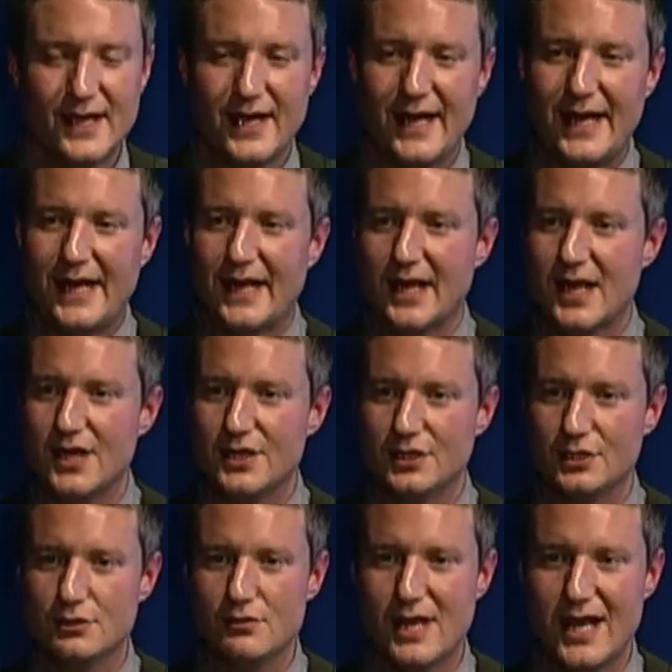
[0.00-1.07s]
And
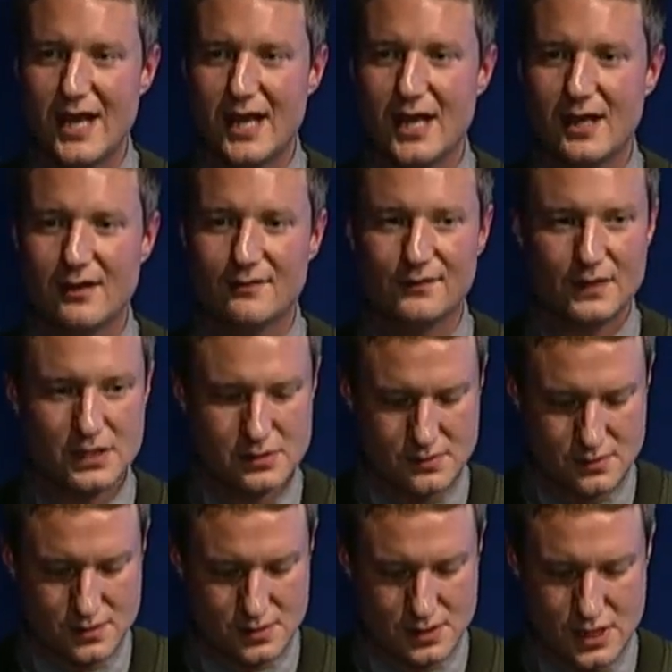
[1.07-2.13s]
you have
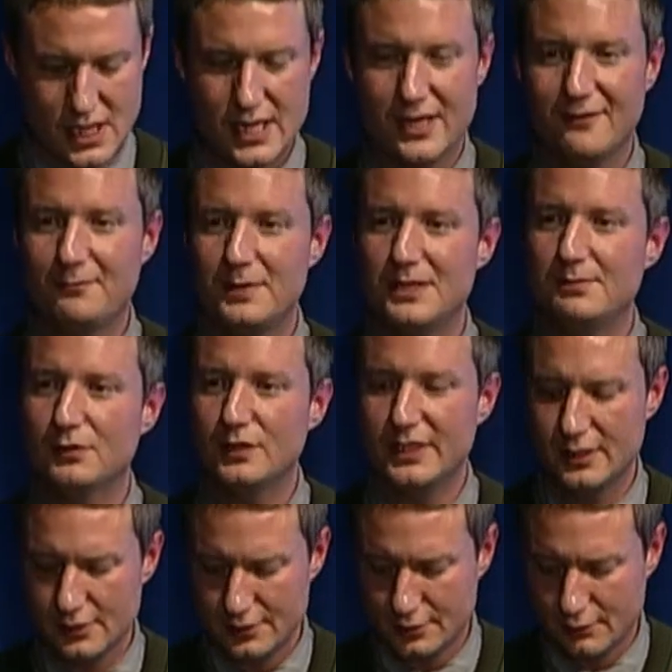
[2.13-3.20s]
enough people
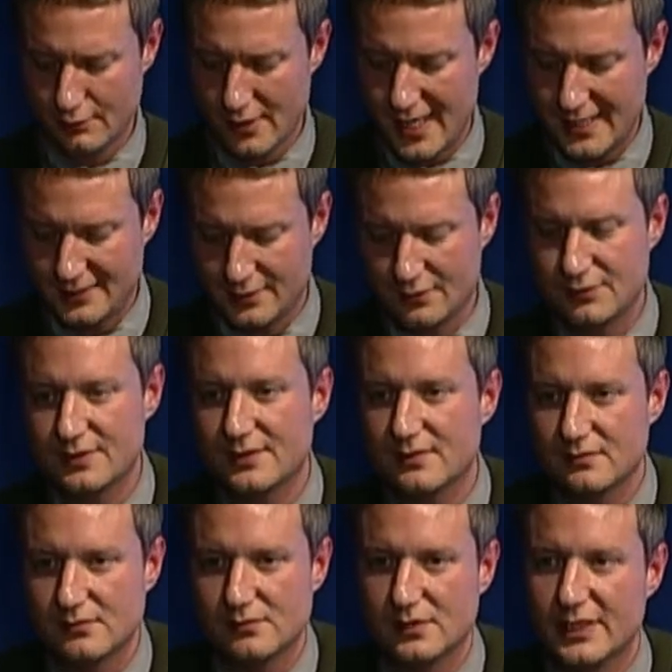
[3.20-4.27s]
here to create those
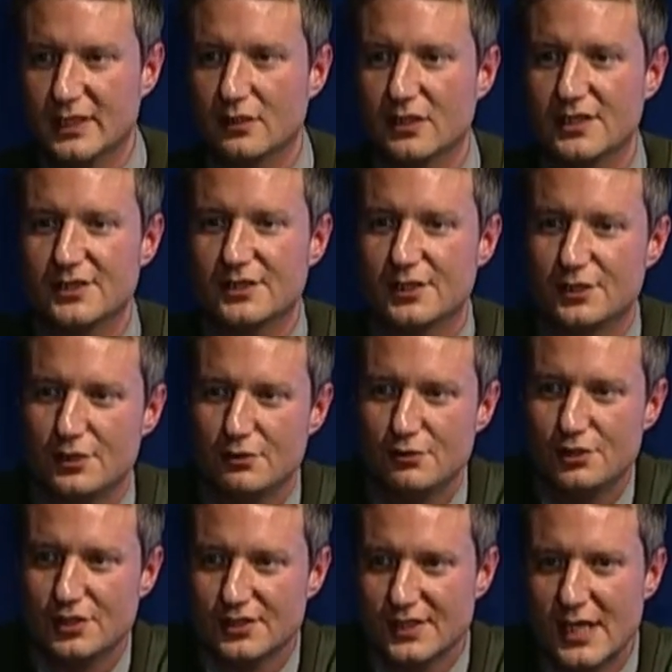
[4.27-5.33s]
legal
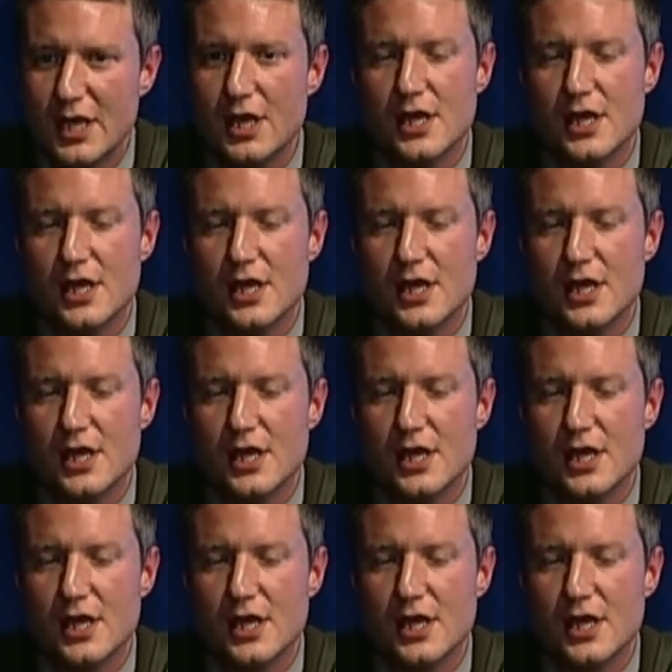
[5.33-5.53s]
institutions.